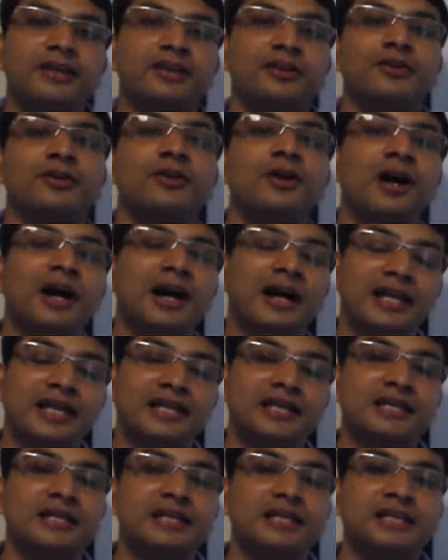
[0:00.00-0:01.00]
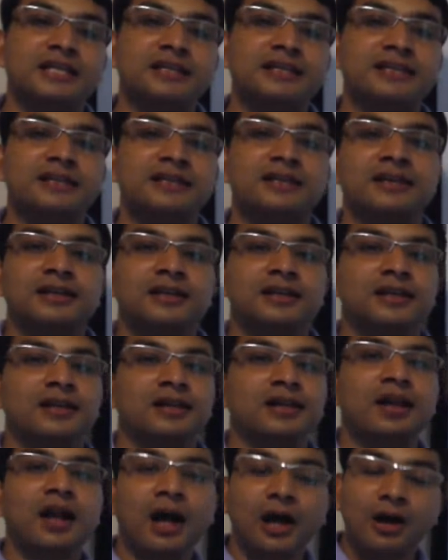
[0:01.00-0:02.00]
you know, khayengi,
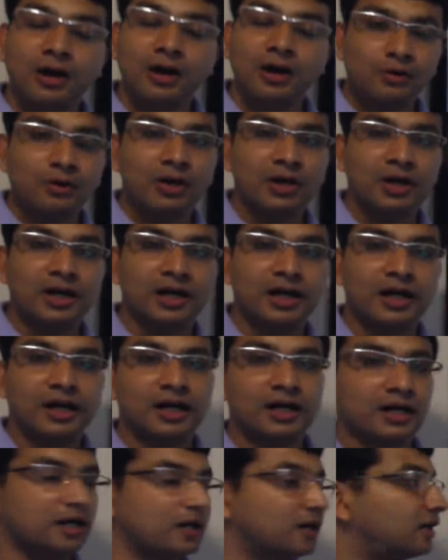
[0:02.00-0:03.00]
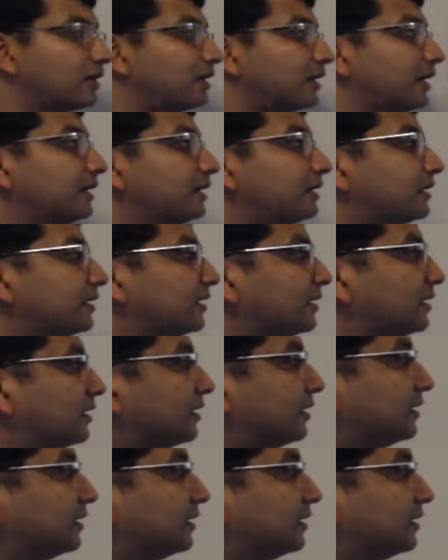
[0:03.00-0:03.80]
khaunga, right?